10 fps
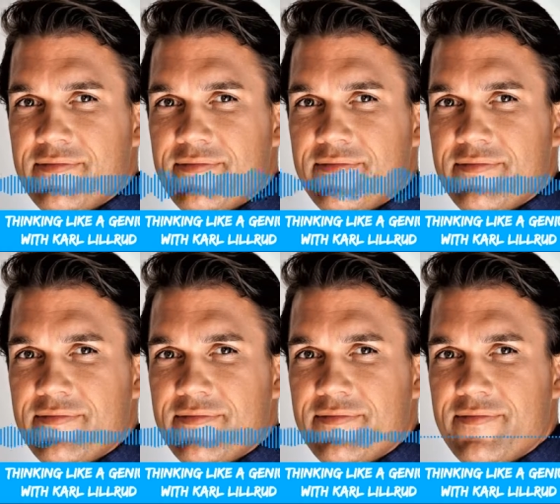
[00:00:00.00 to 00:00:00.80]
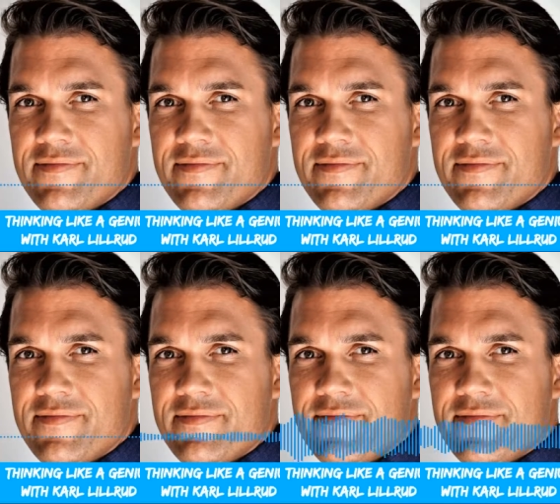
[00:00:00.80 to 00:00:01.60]
Um,
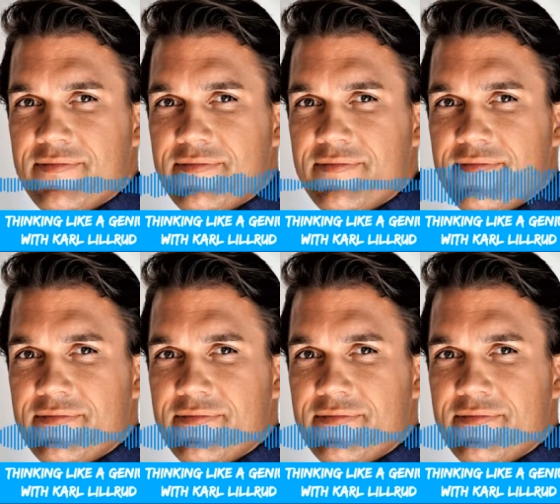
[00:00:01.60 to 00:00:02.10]
how would you go